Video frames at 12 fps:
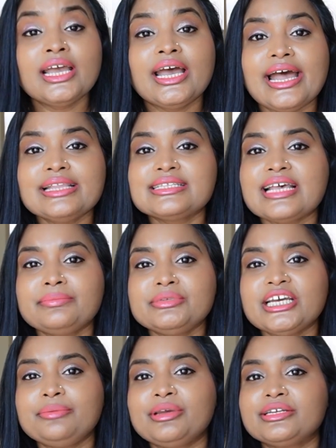and
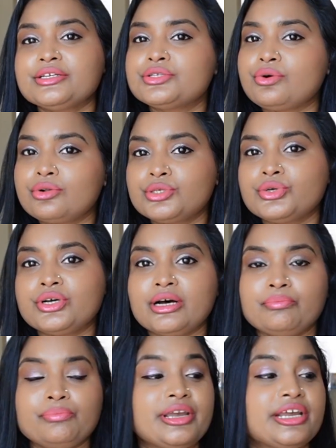sometimes it is also
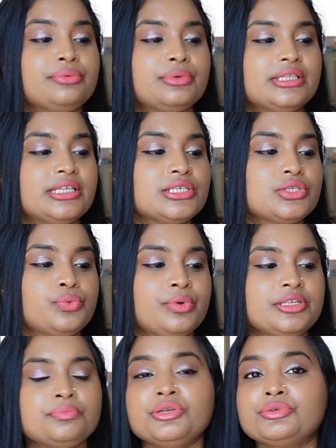compared with this
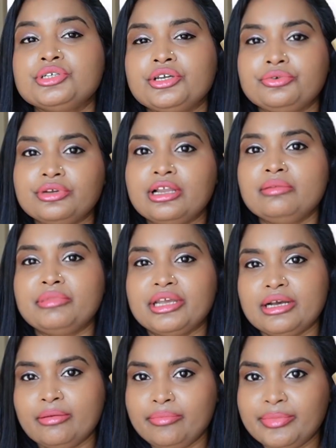Swiss Beauty Real
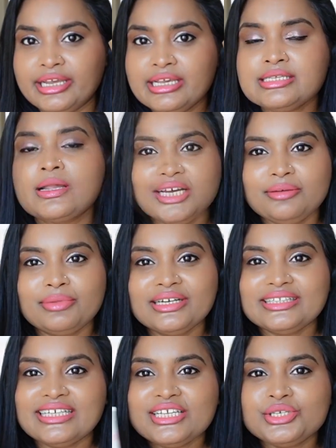Makeup Base,
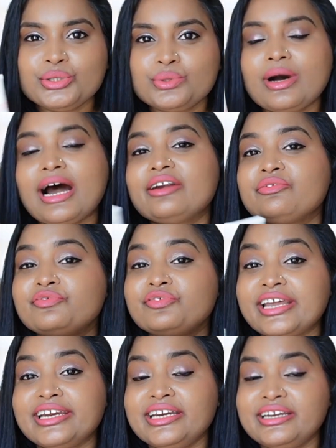but these two are
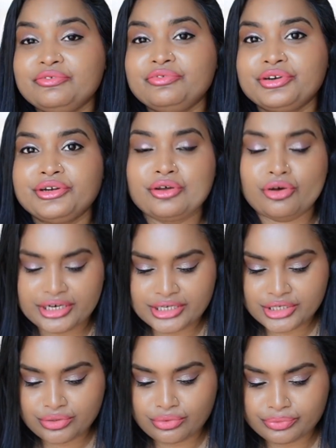very different on
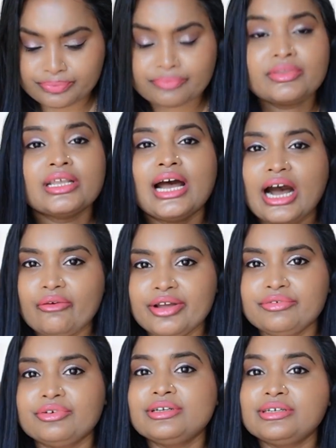its own.
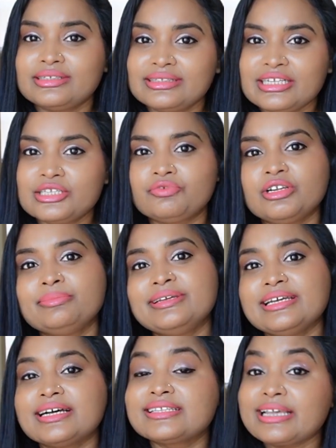However, this will
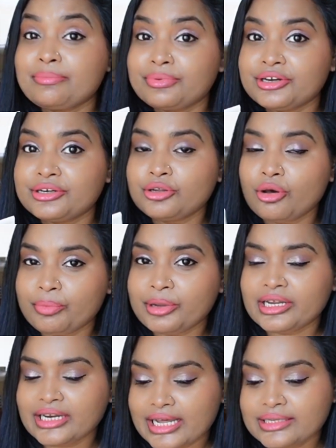be a separate
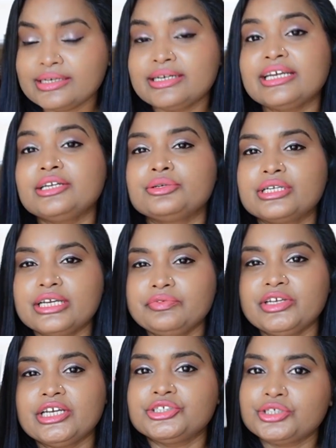topic another day. Today
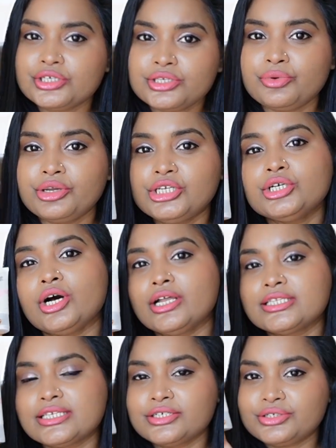we are just going to
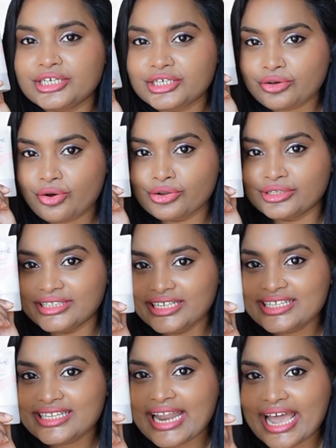concentrate on
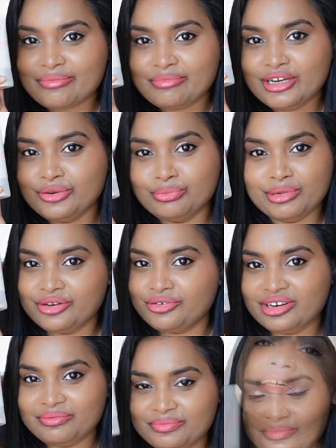this Lakme Lumi
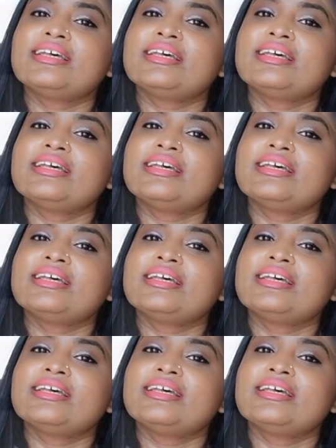Cream.